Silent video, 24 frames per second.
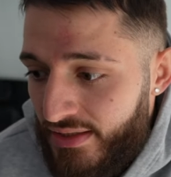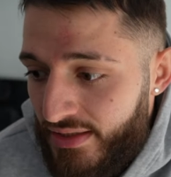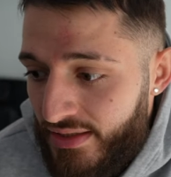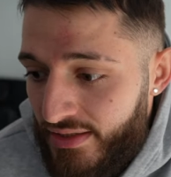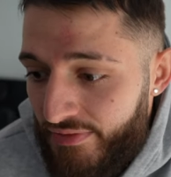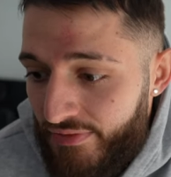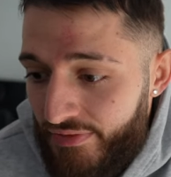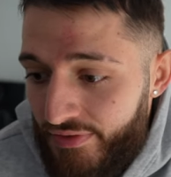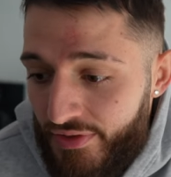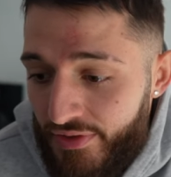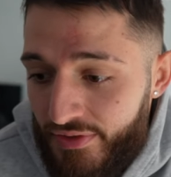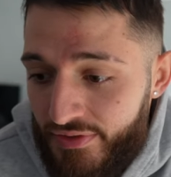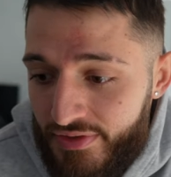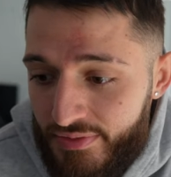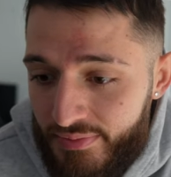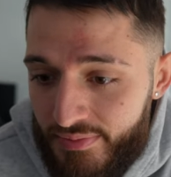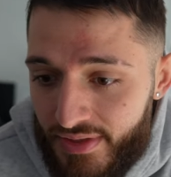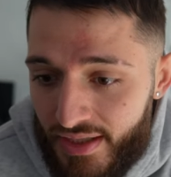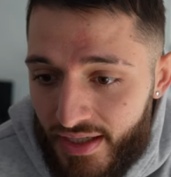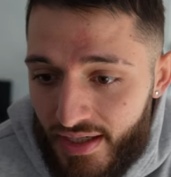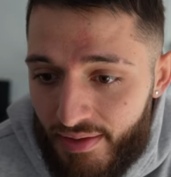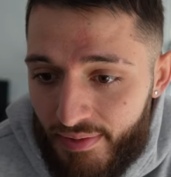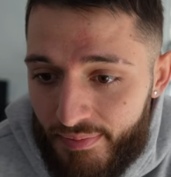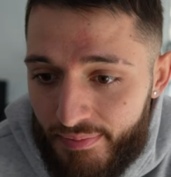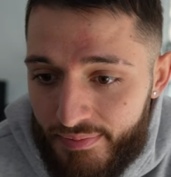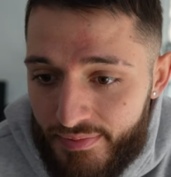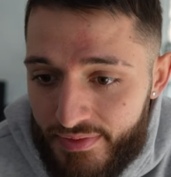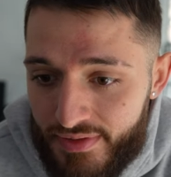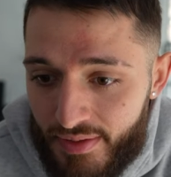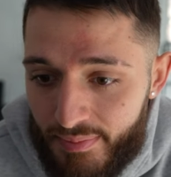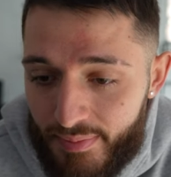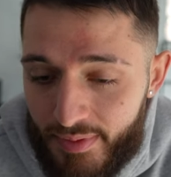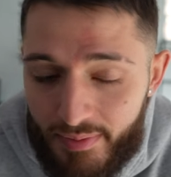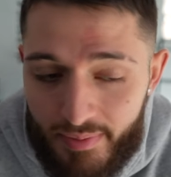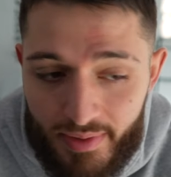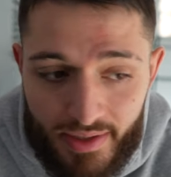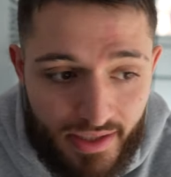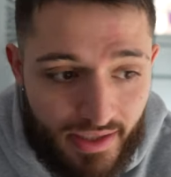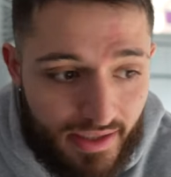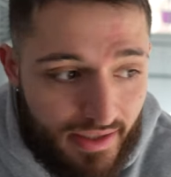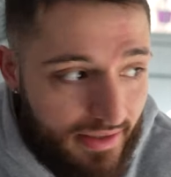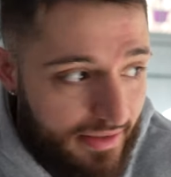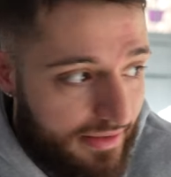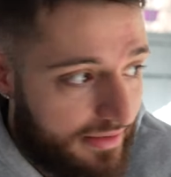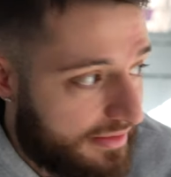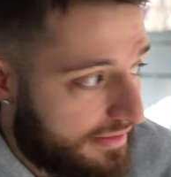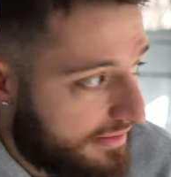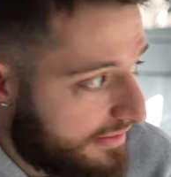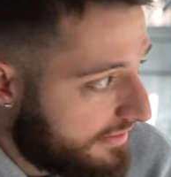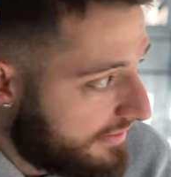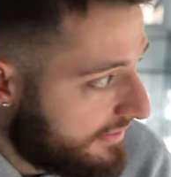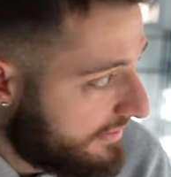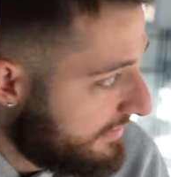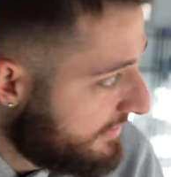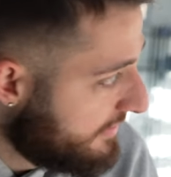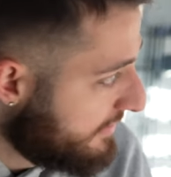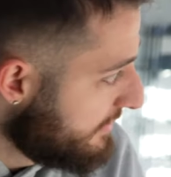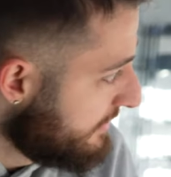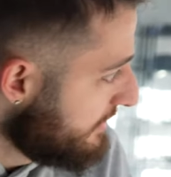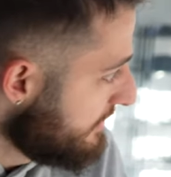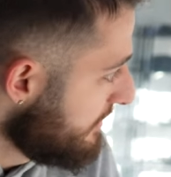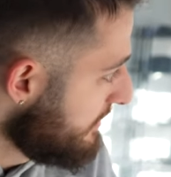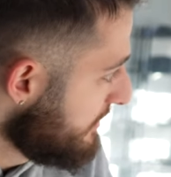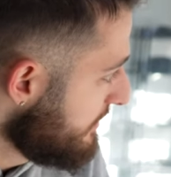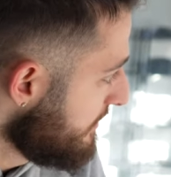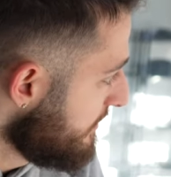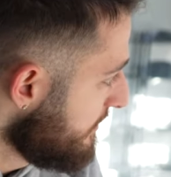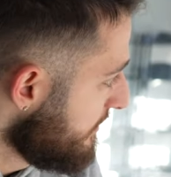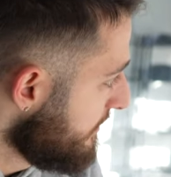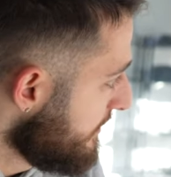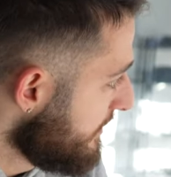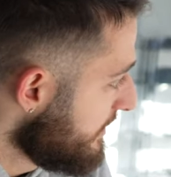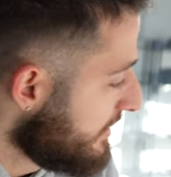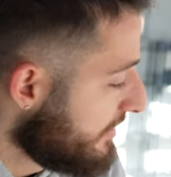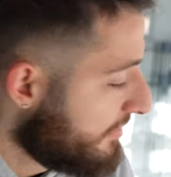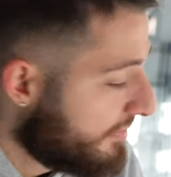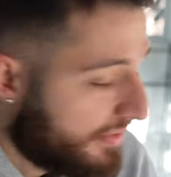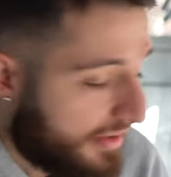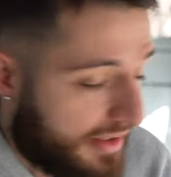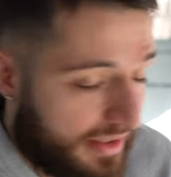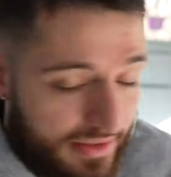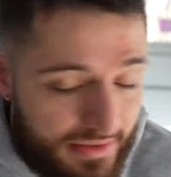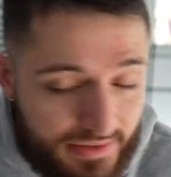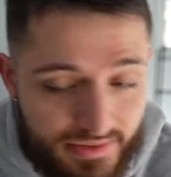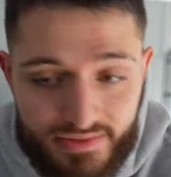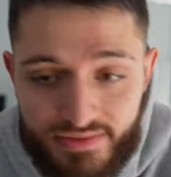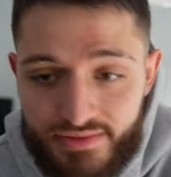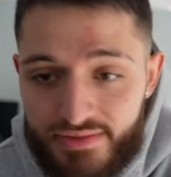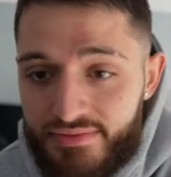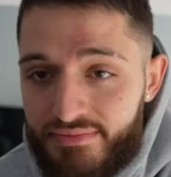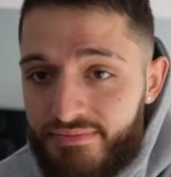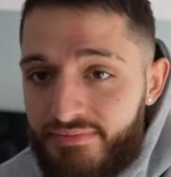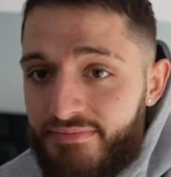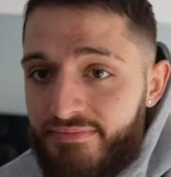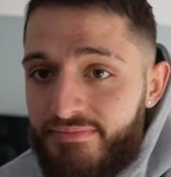Even though sometimes I'm in my head, feel depressed.